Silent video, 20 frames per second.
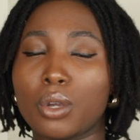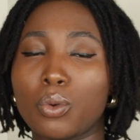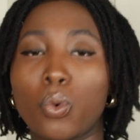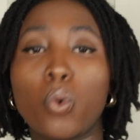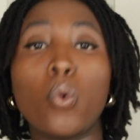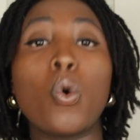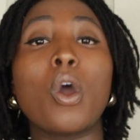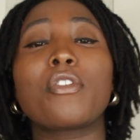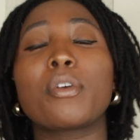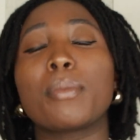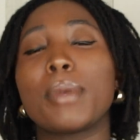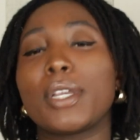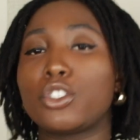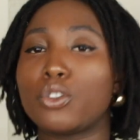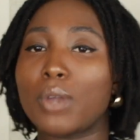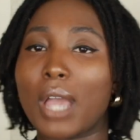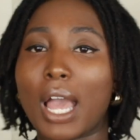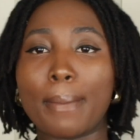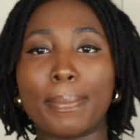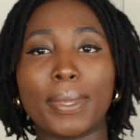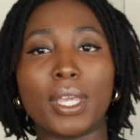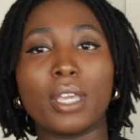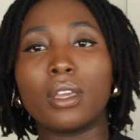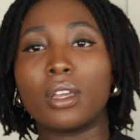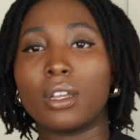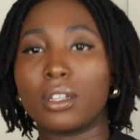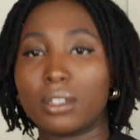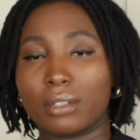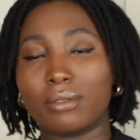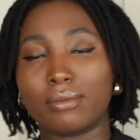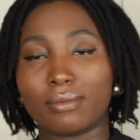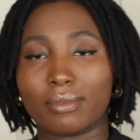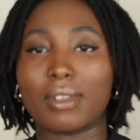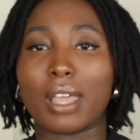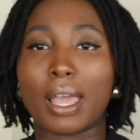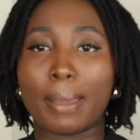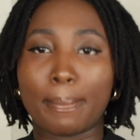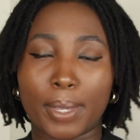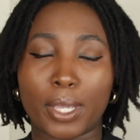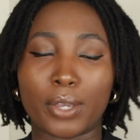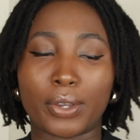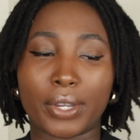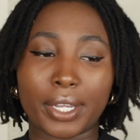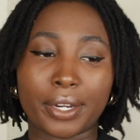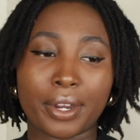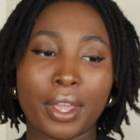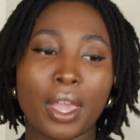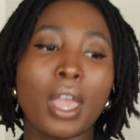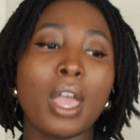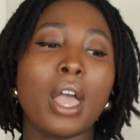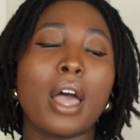whoever makes you happy, and period.